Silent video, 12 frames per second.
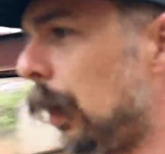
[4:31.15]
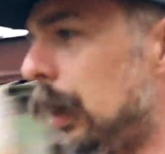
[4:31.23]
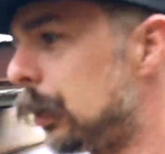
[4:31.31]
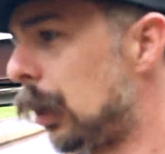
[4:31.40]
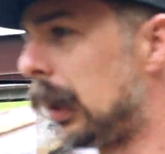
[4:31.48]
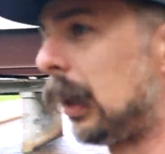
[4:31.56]
we're
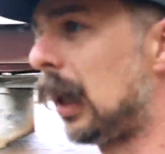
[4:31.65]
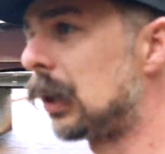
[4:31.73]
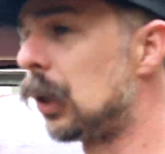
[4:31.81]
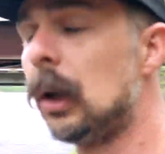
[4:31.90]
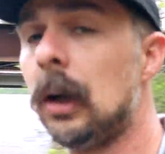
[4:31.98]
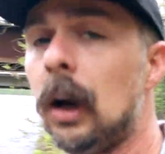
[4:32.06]
gonna try to
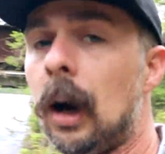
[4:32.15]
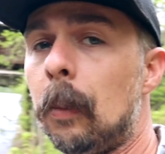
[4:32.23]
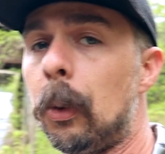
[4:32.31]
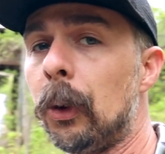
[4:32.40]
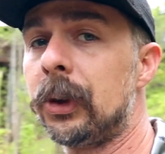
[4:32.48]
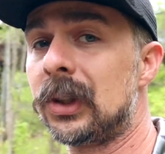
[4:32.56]
catch
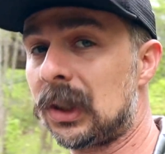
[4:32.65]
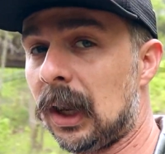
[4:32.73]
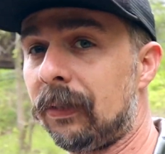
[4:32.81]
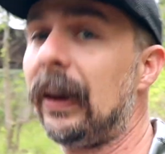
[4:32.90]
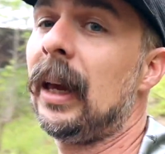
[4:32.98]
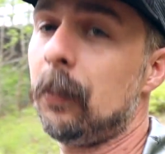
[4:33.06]
uh, both
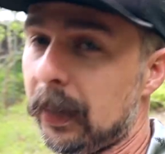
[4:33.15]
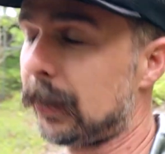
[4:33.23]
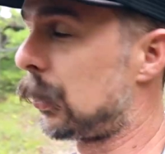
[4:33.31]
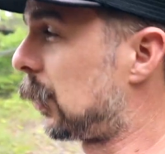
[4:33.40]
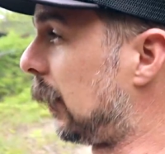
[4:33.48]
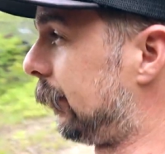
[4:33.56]
stuff and
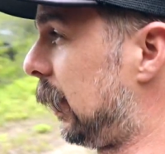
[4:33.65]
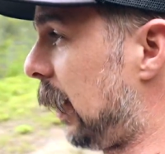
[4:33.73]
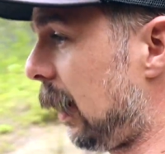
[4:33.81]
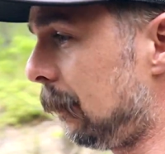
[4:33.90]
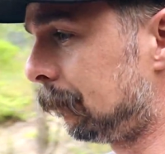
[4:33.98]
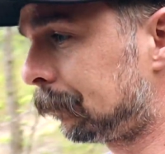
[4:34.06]
bigger stuff
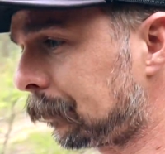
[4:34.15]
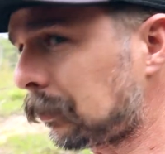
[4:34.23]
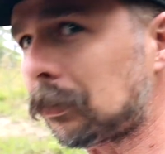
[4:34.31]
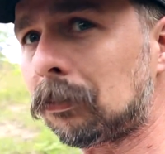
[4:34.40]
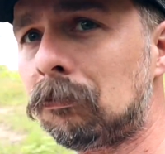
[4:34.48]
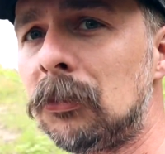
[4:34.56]
today.
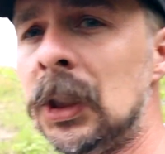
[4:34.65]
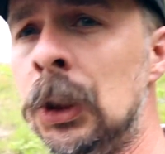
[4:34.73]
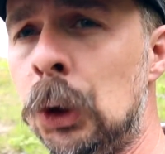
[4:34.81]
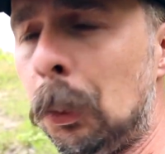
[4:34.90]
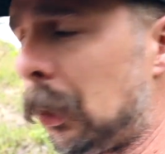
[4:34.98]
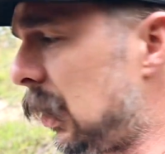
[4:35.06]

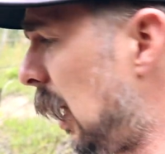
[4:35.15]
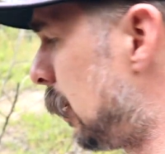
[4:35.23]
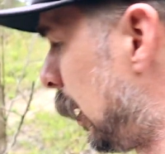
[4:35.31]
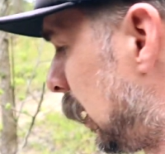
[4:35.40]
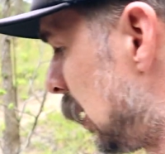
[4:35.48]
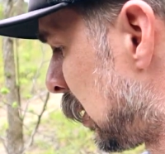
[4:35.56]
Super excited
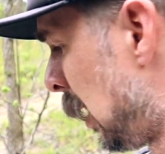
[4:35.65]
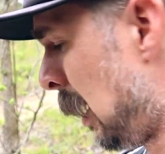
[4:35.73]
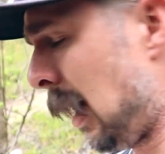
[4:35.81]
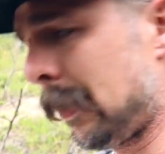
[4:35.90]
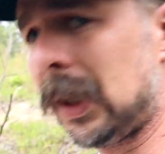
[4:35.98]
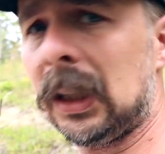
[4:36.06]
about this.
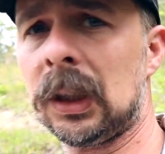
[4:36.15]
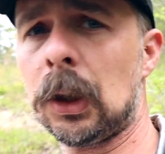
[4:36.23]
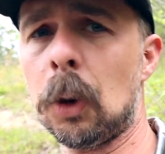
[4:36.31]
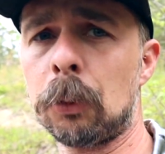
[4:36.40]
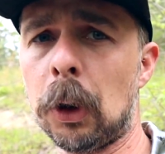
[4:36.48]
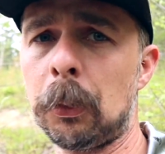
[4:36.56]
I'm gonna get the
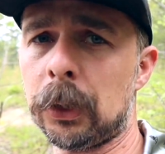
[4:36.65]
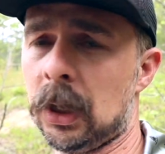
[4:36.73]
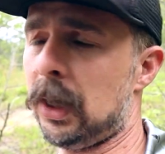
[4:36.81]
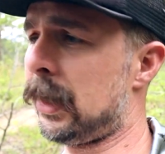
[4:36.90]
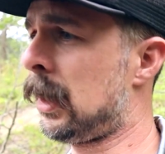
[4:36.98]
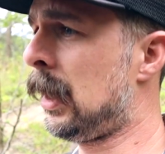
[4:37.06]
GoPro put
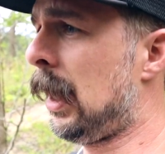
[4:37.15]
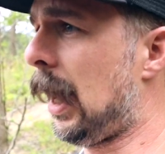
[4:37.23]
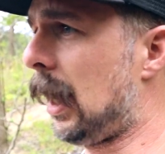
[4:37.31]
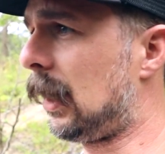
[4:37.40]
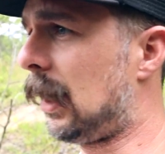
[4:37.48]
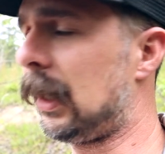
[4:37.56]
on
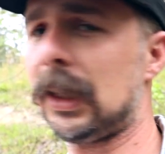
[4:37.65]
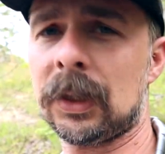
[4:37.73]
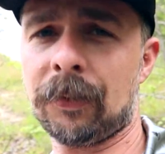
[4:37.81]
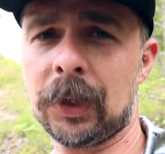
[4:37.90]
and uh, get to